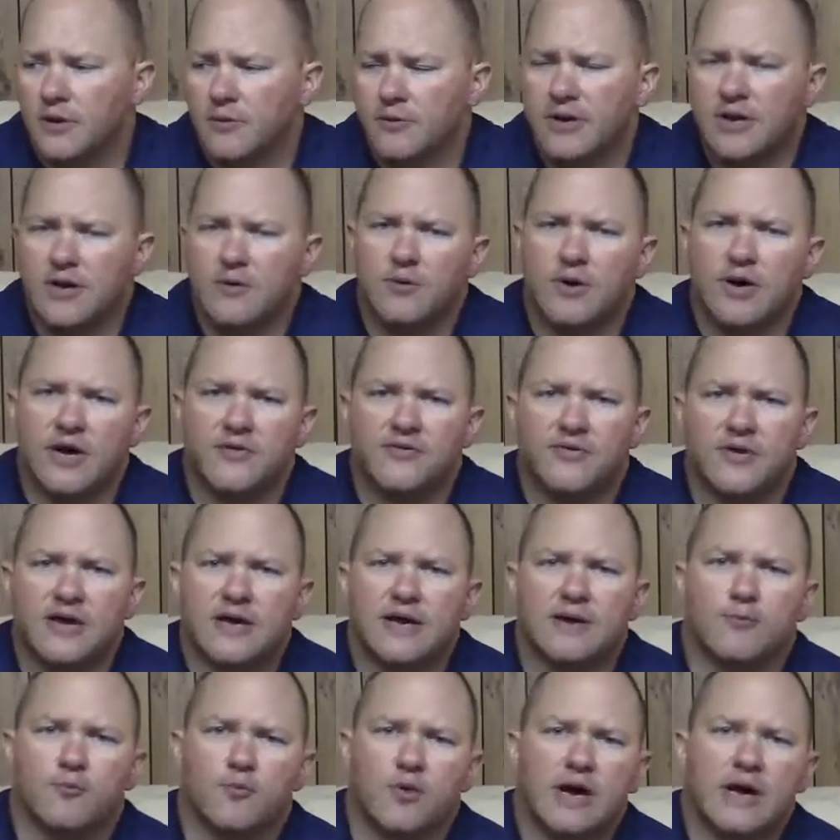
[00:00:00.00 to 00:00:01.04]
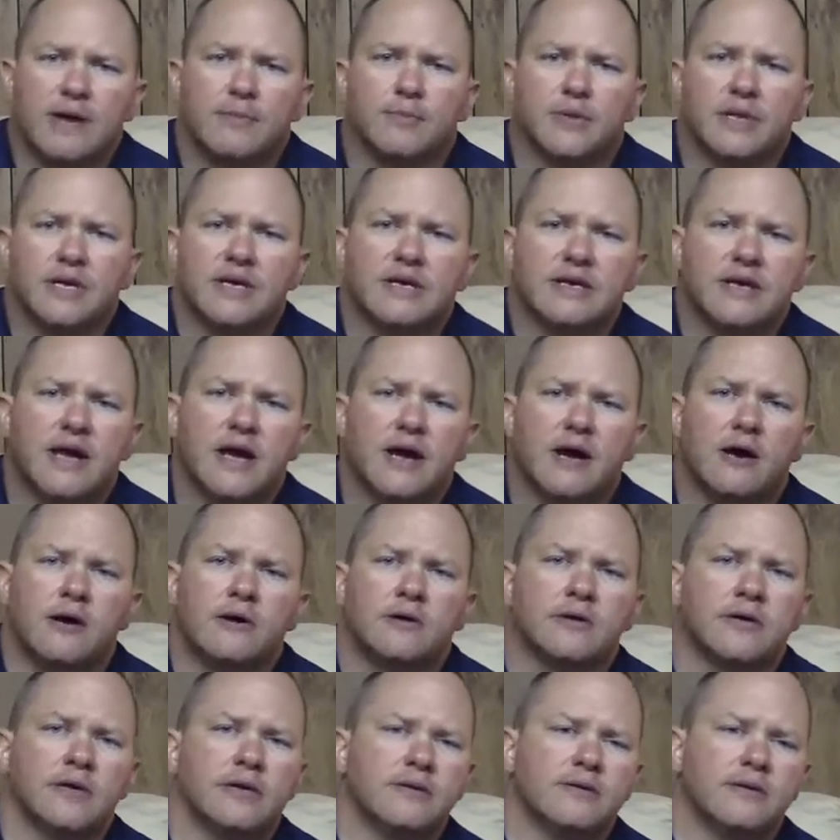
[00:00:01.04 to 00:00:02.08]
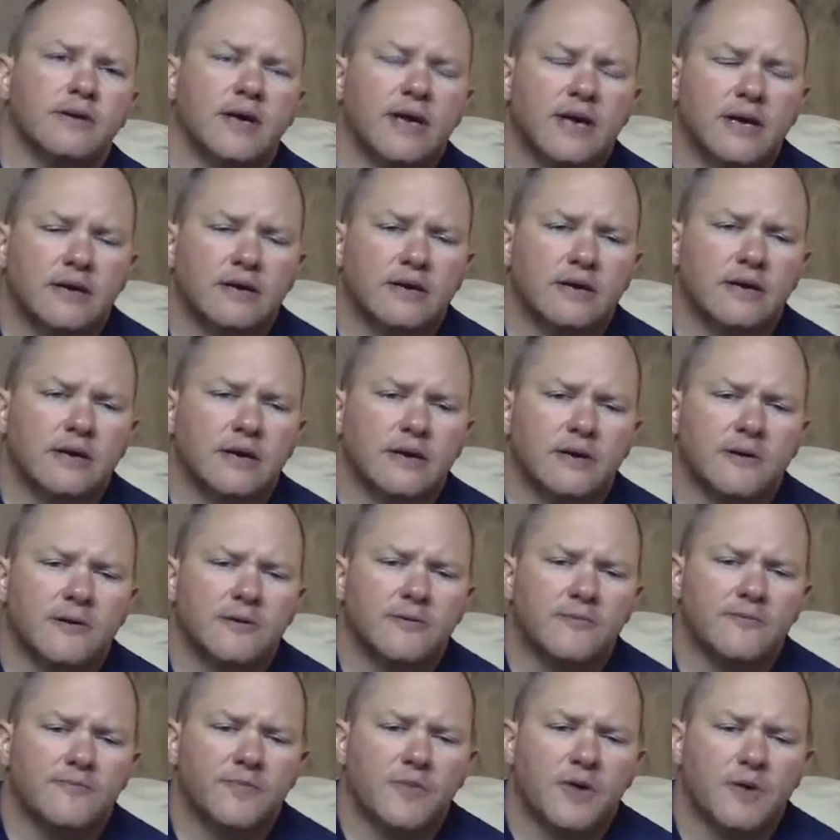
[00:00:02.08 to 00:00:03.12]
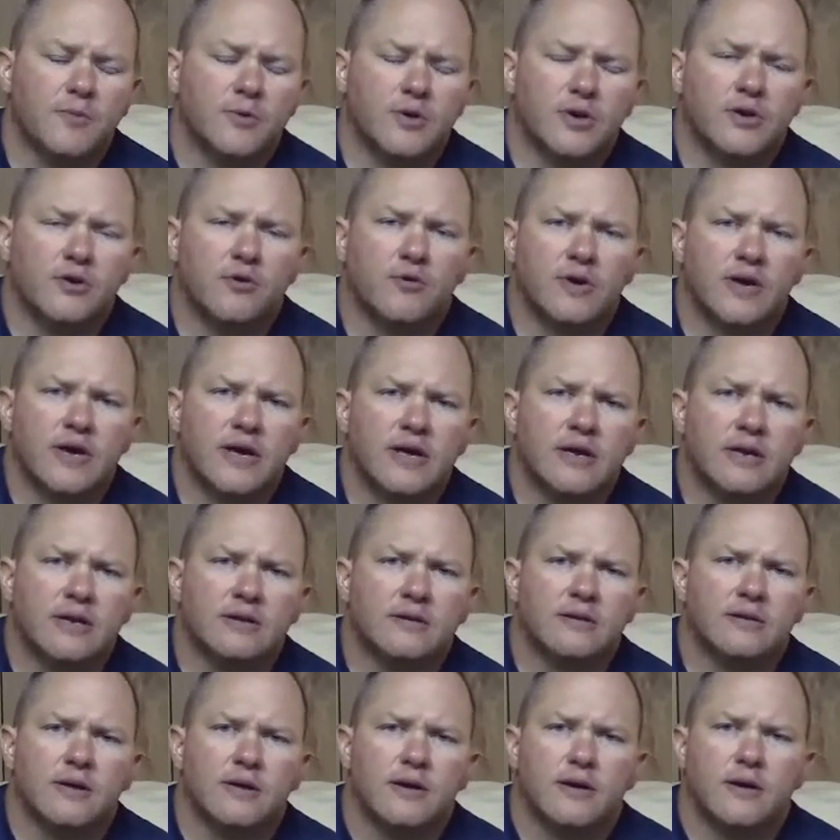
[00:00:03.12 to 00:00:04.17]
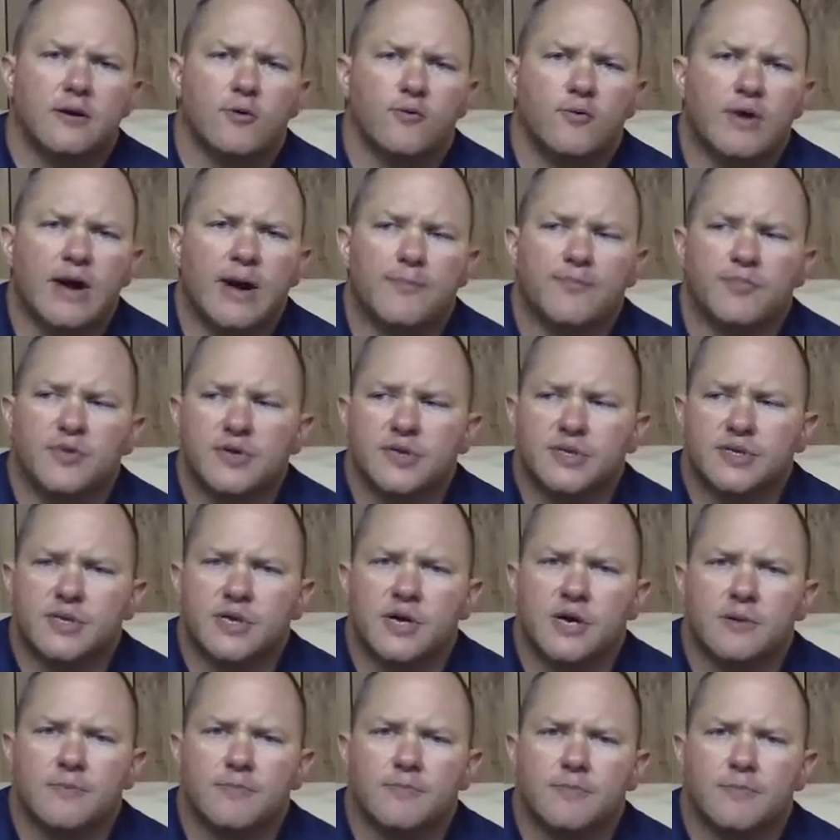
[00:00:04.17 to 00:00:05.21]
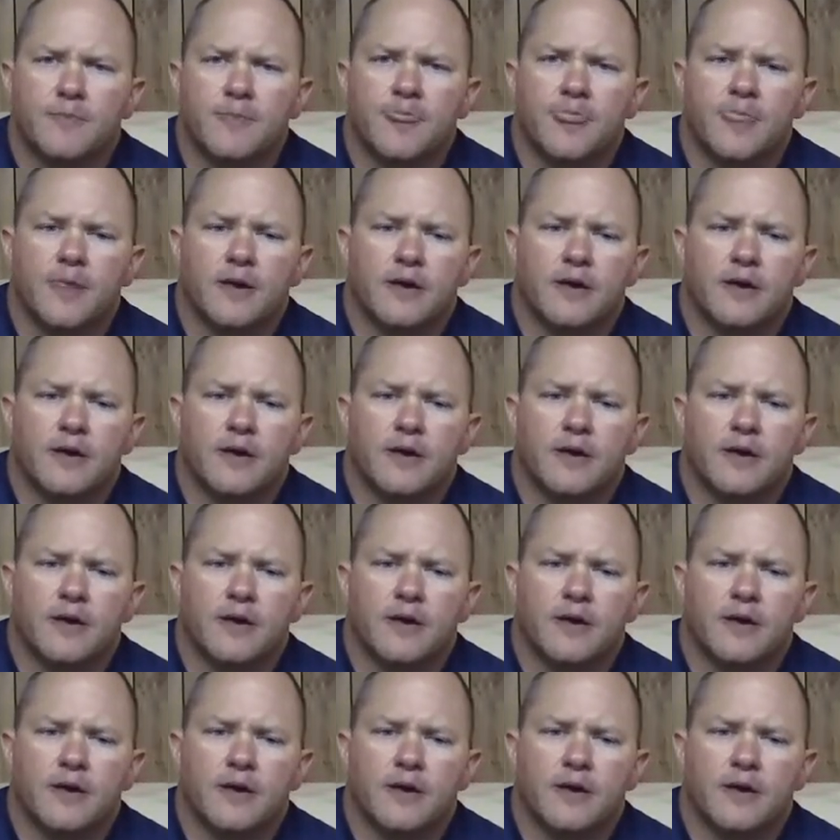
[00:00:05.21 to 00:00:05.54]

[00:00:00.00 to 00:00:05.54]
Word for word: Well, anyway, I think I'm rambling now, and, and uh, I'm going to go ahead and wrap this up.